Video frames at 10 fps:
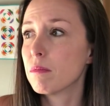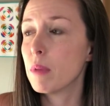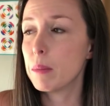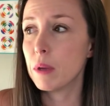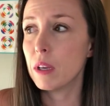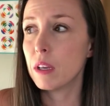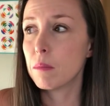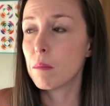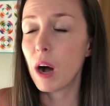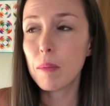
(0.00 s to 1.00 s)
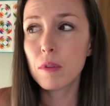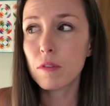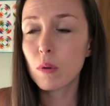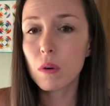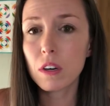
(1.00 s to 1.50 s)
maybe mop the
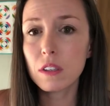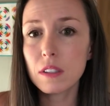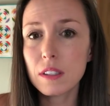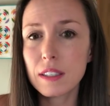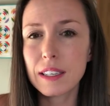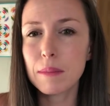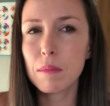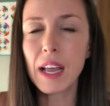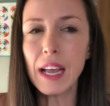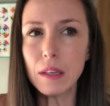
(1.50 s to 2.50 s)
floors because the